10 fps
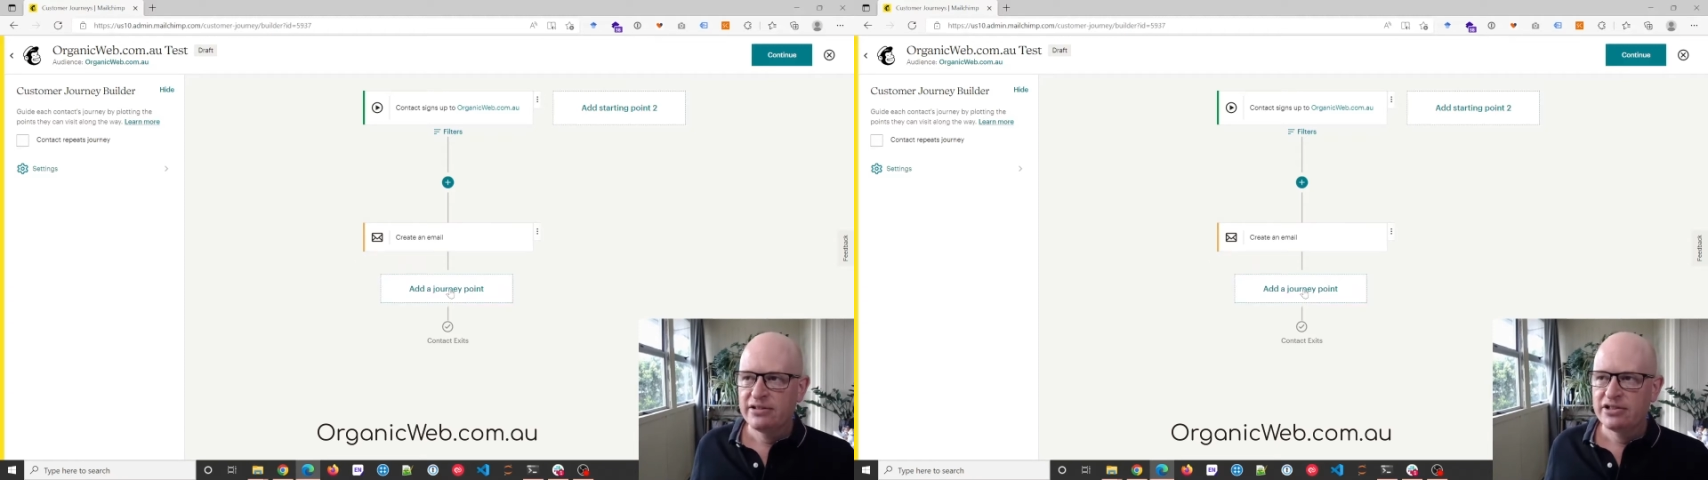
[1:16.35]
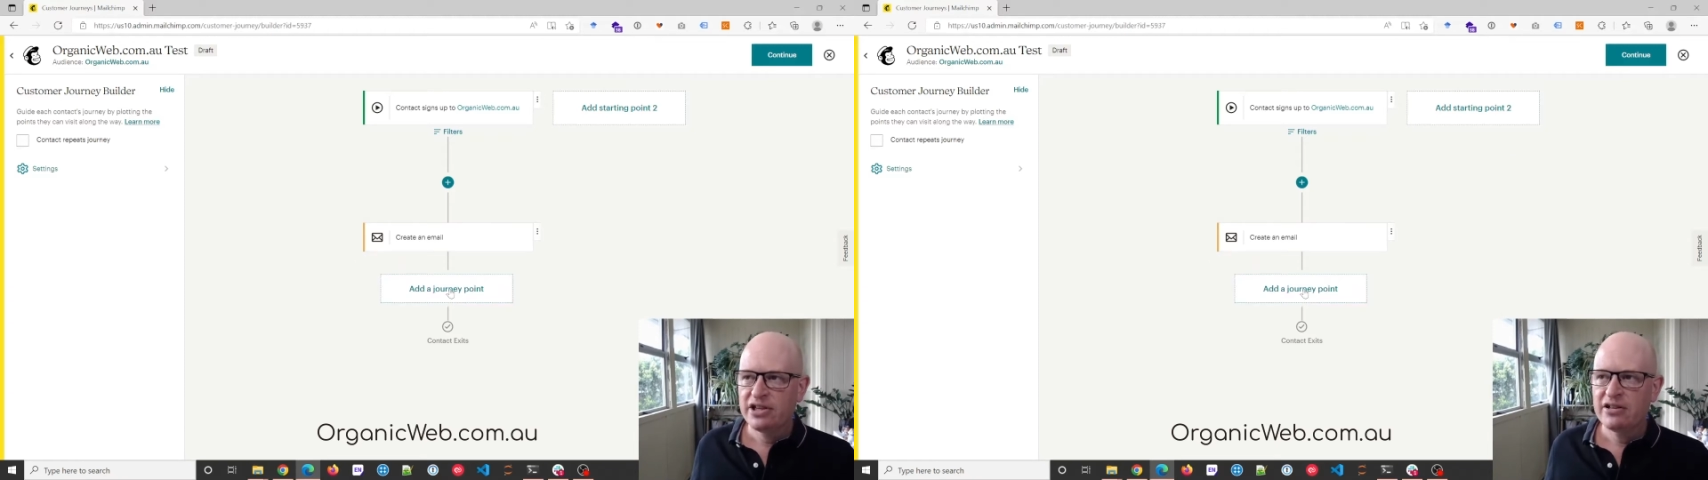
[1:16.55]

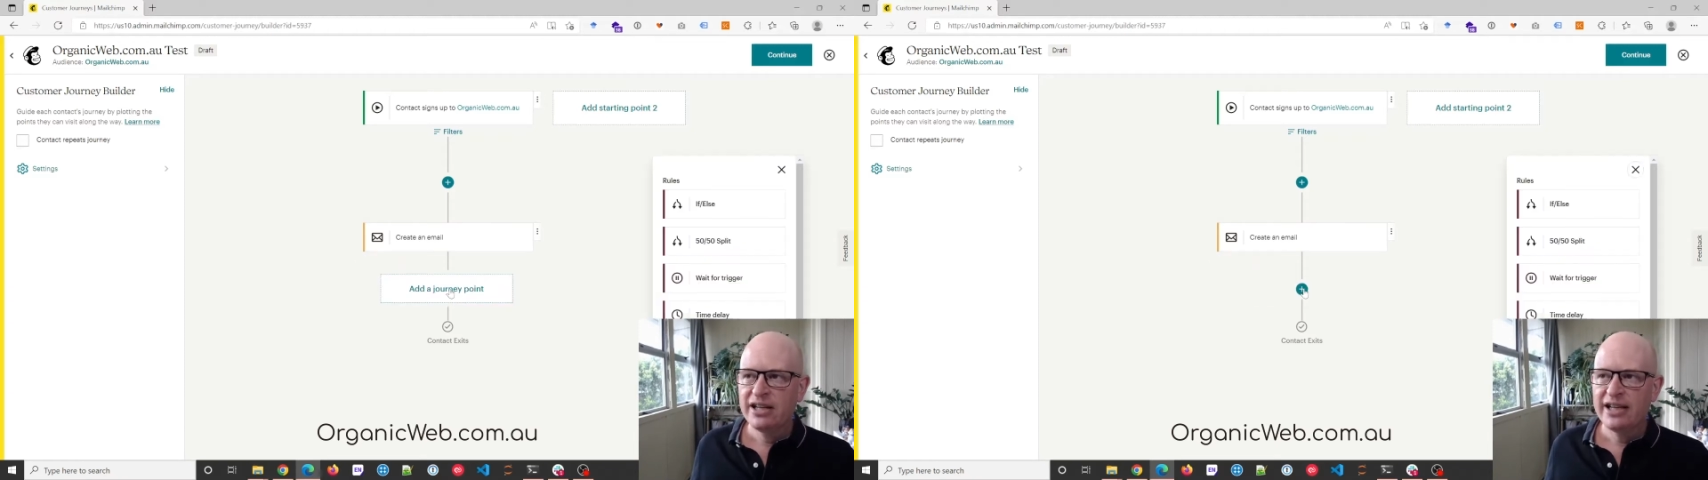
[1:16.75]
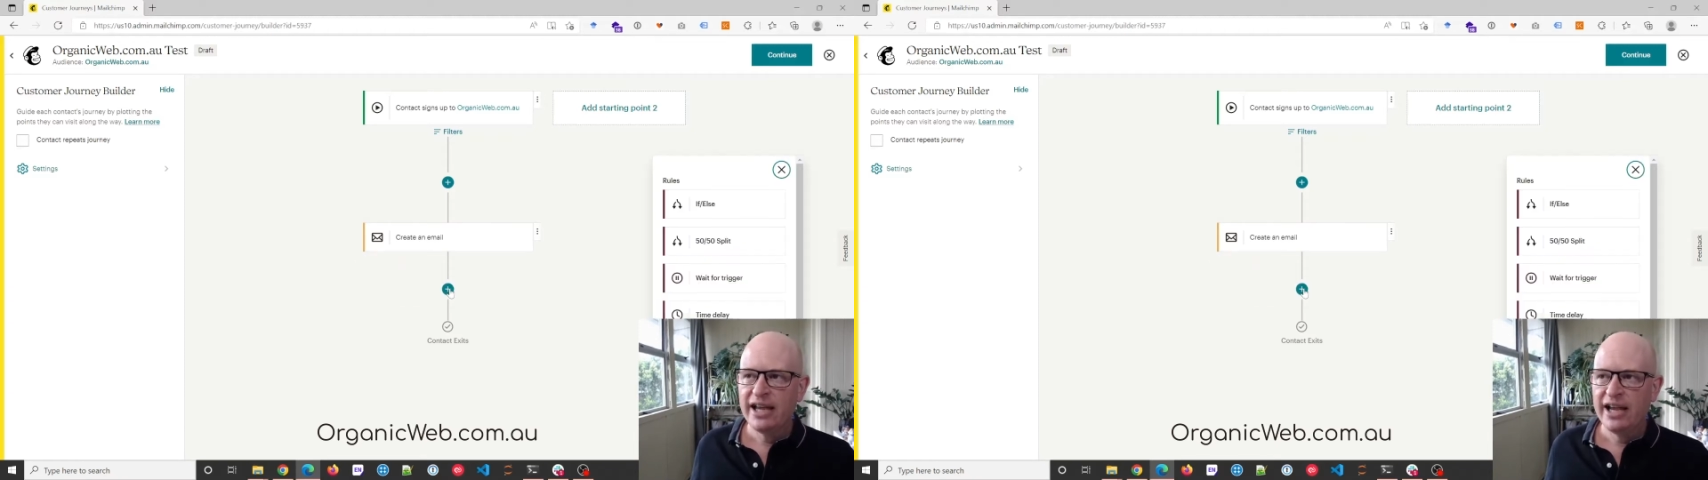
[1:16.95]
So I'll
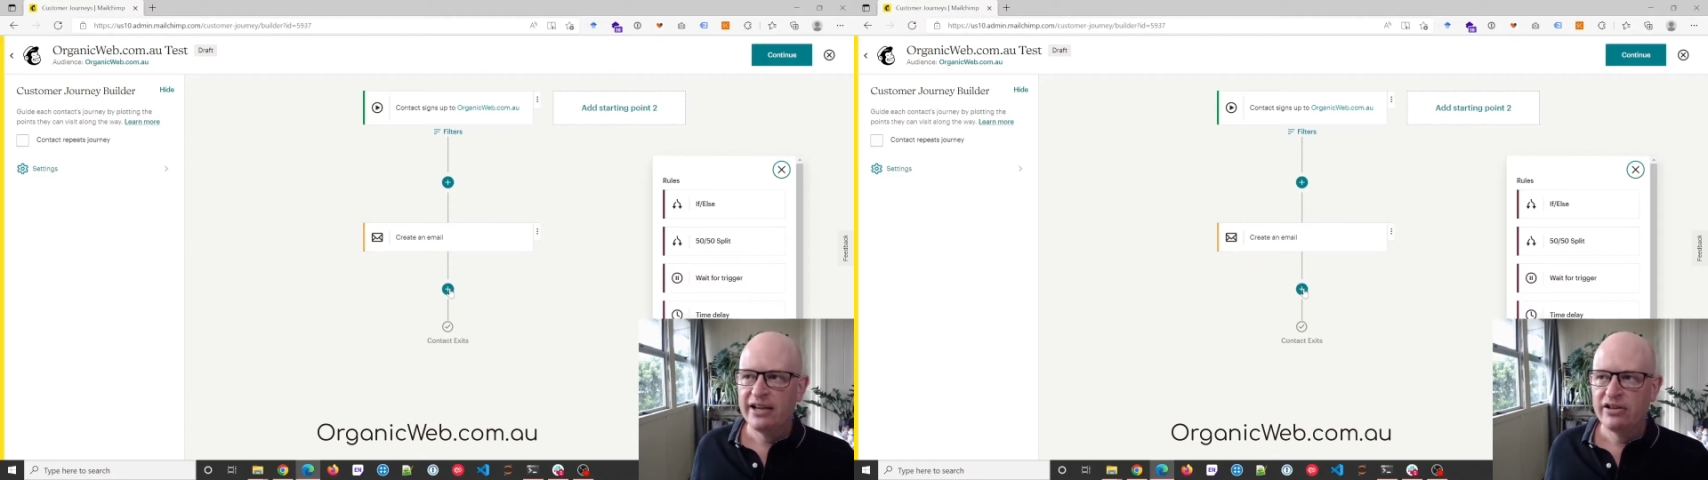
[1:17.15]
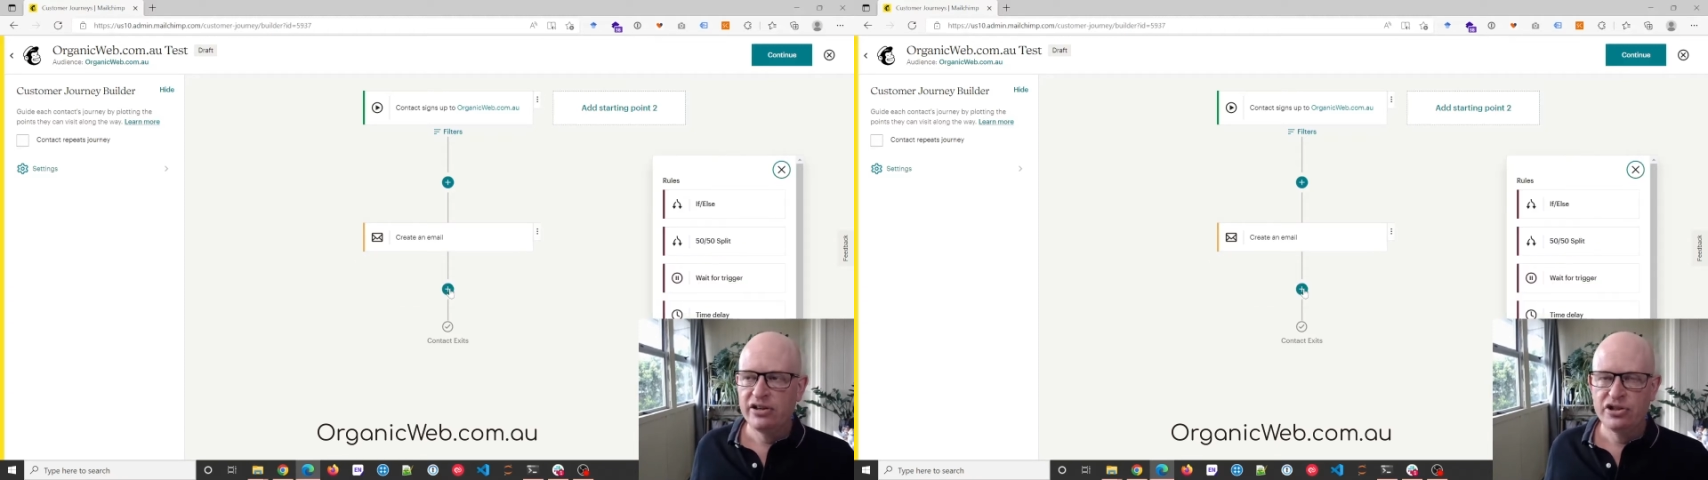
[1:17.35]
click
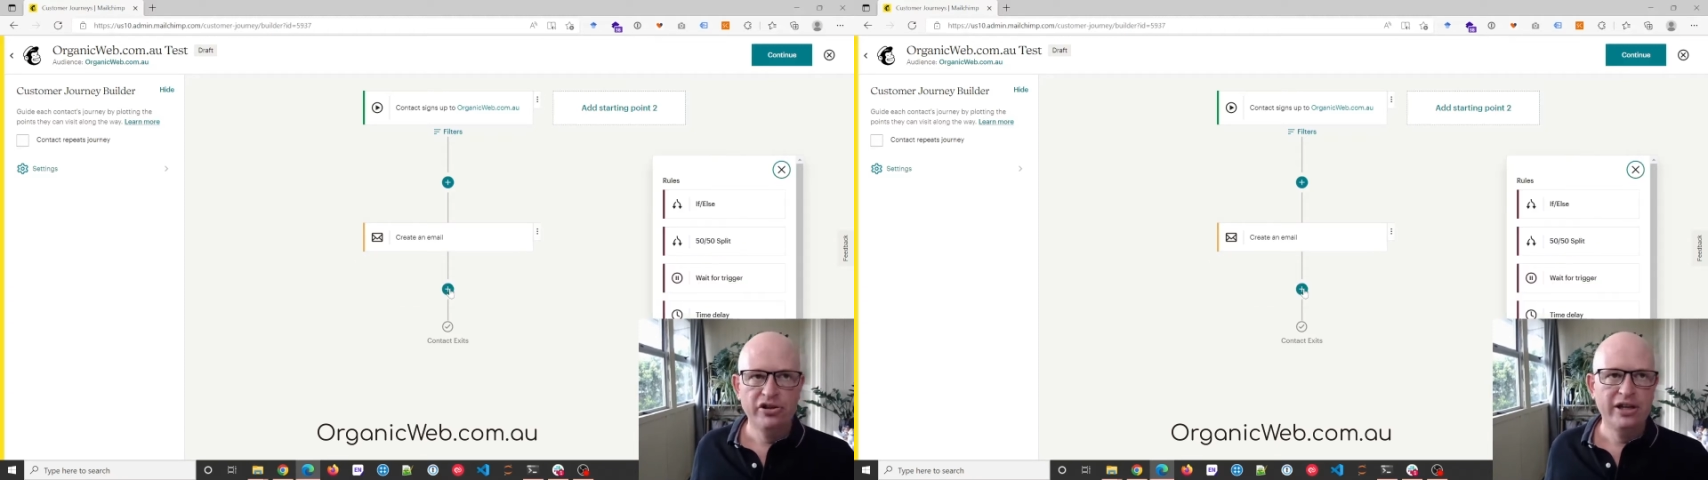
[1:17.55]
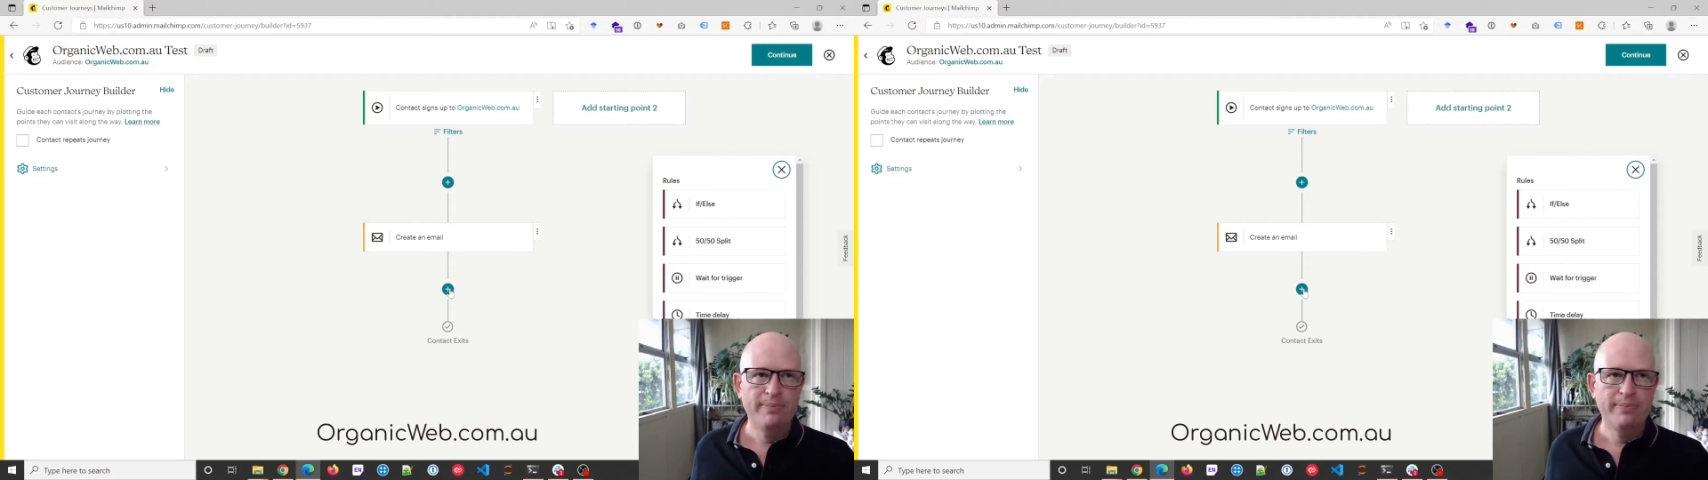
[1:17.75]
add a journey